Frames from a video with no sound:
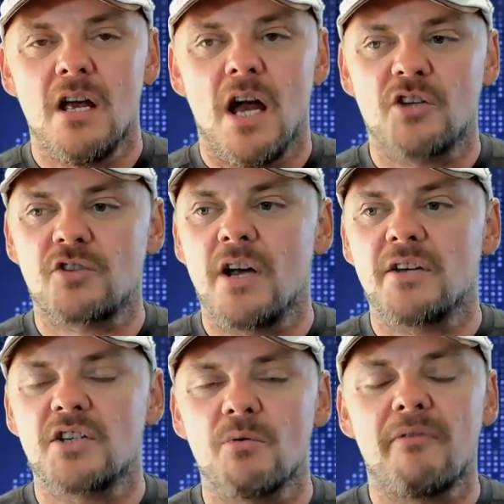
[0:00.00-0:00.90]
are trying
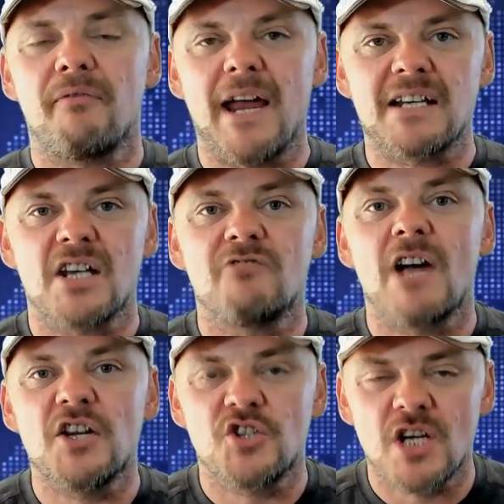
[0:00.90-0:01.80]
to effect a
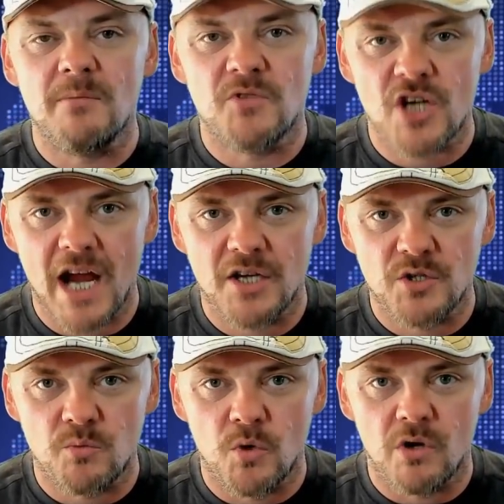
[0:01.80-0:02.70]
regime change
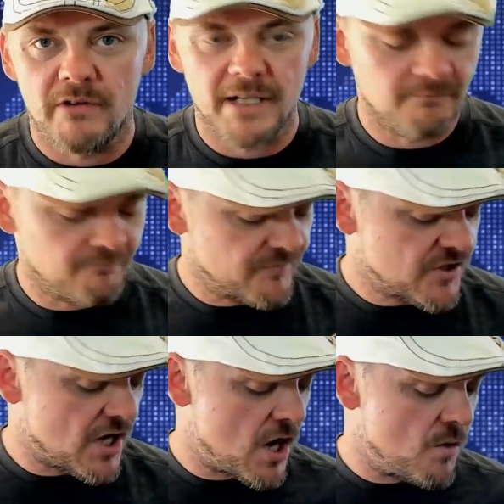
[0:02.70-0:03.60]
war in.
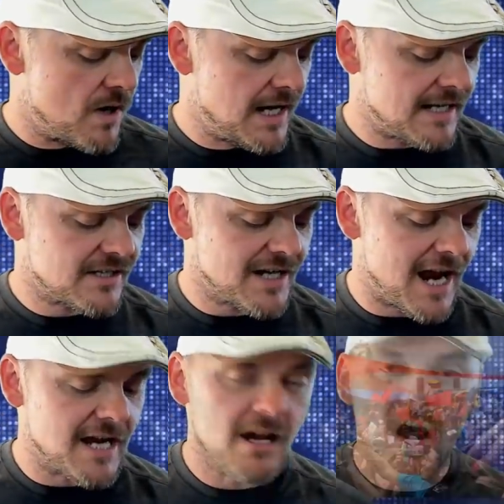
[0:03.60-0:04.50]
So let's say